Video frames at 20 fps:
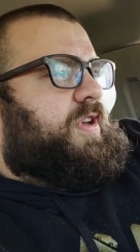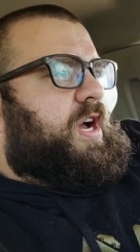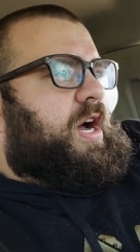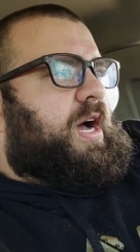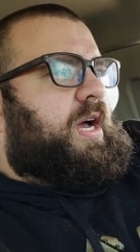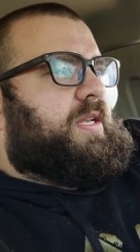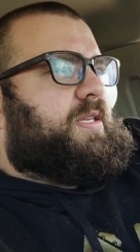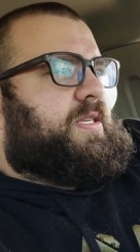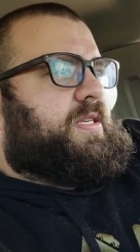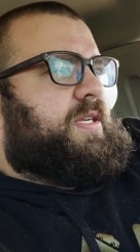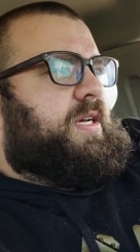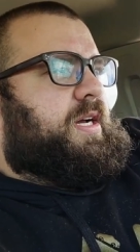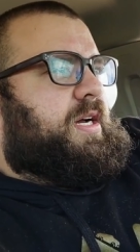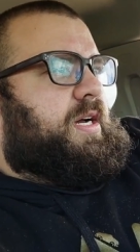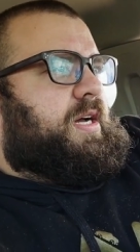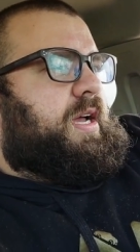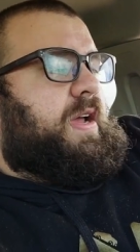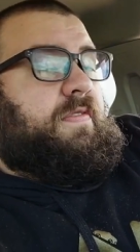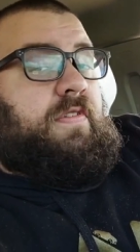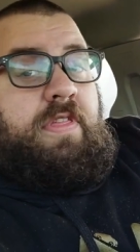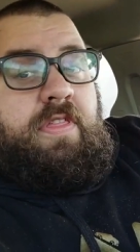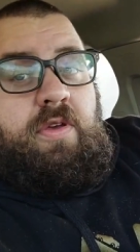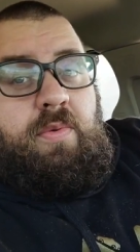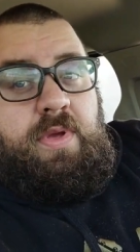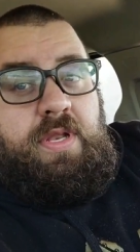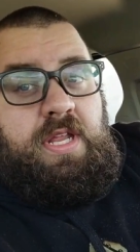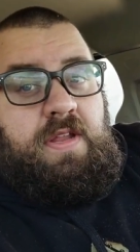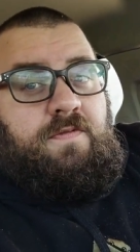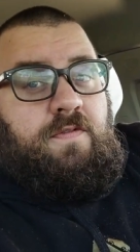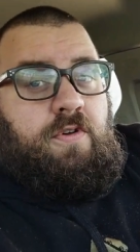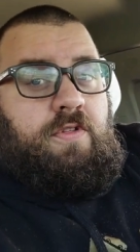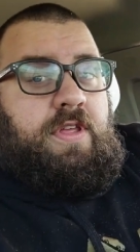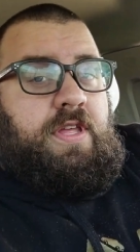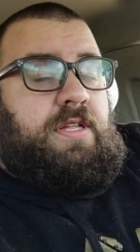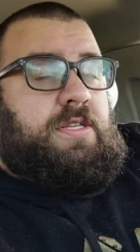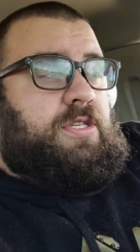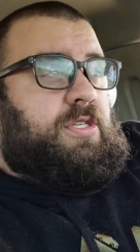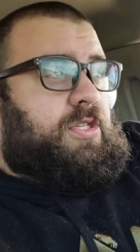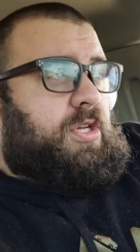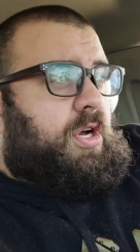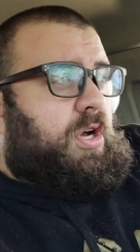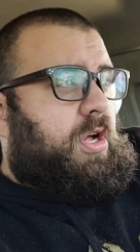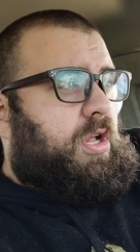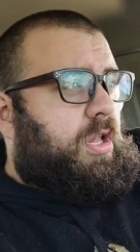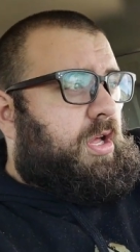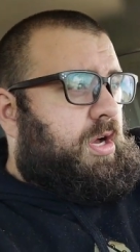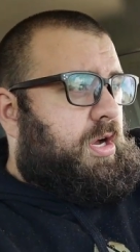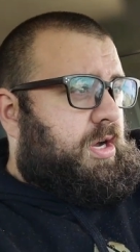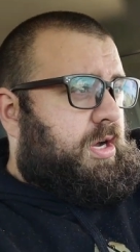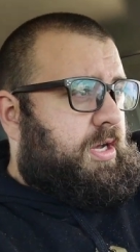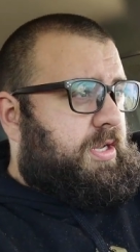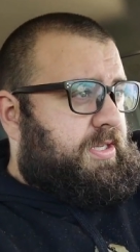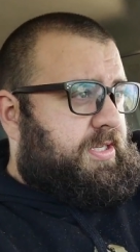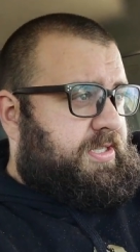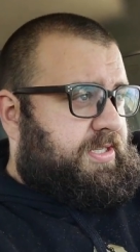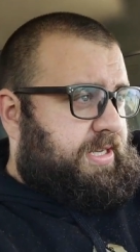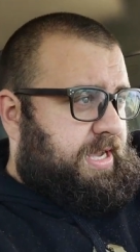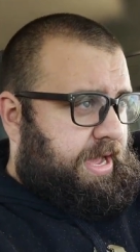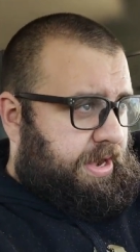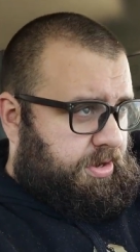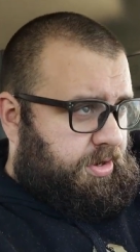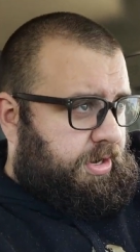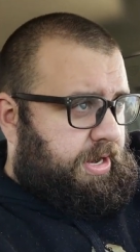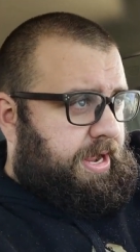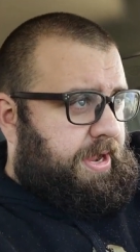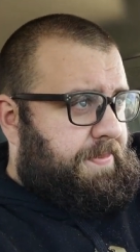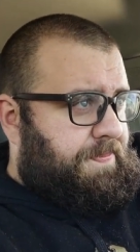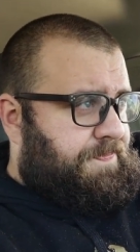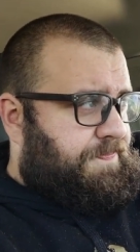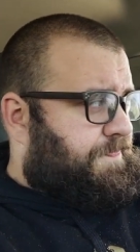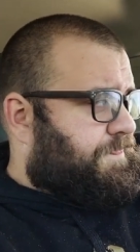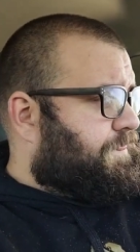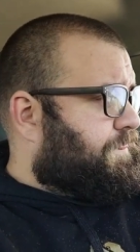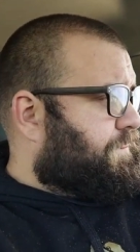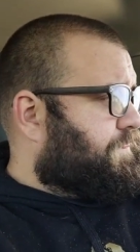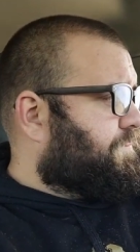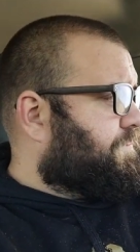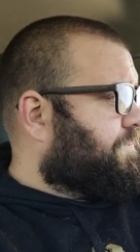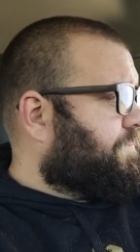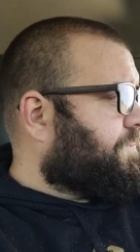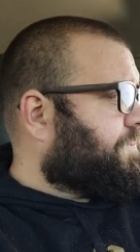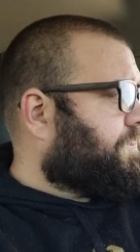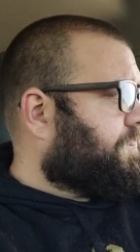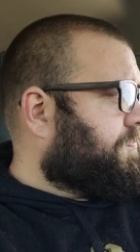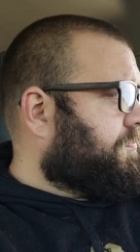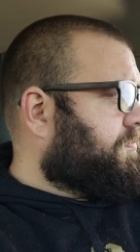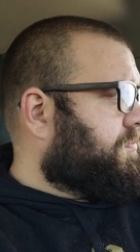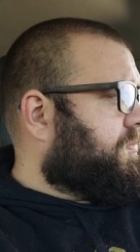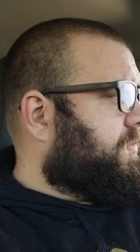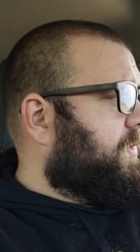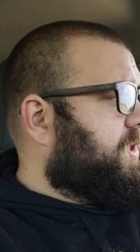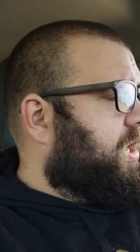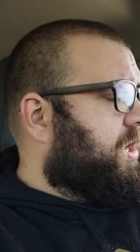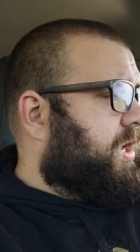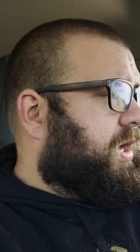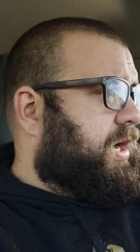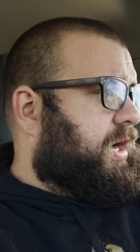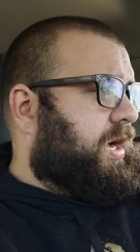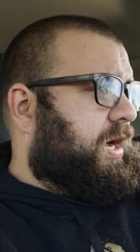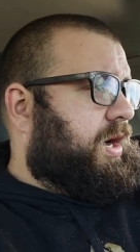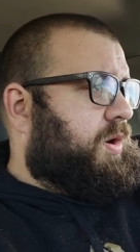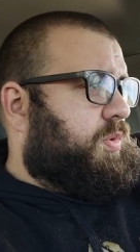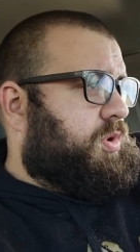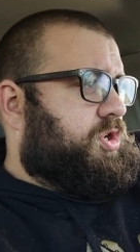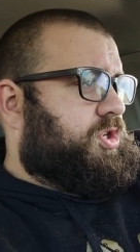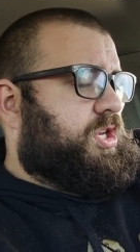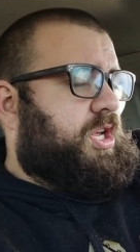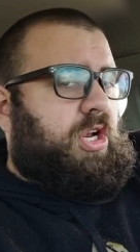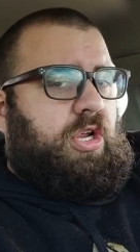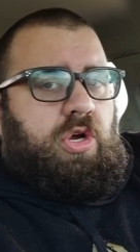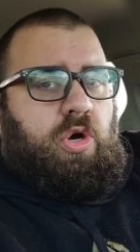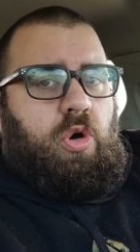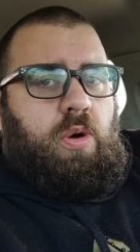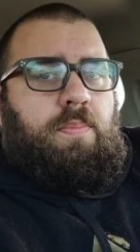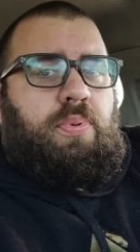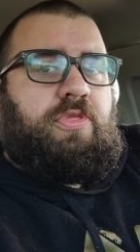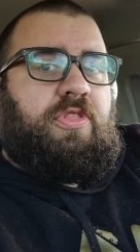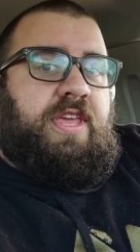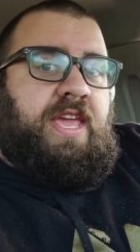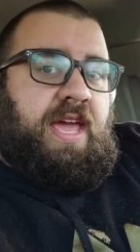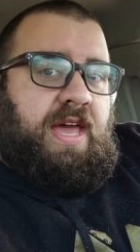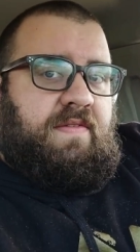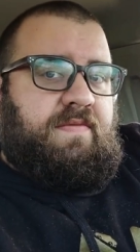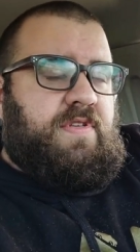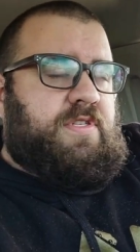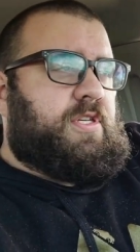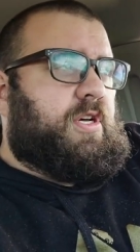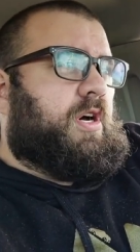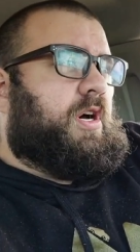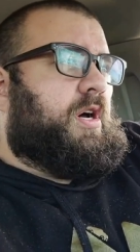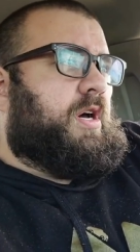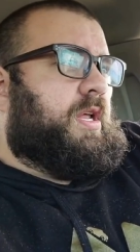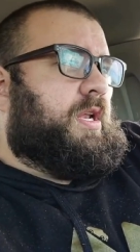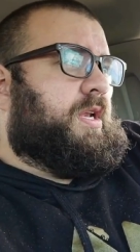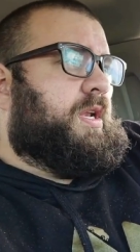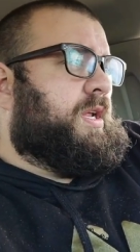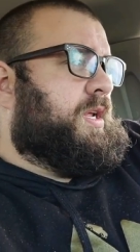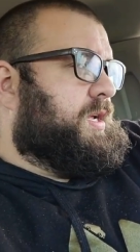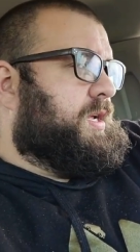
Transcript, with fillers: got uh, everything that we need for the install on Saturday. Uh, we just got to go and put the canvas on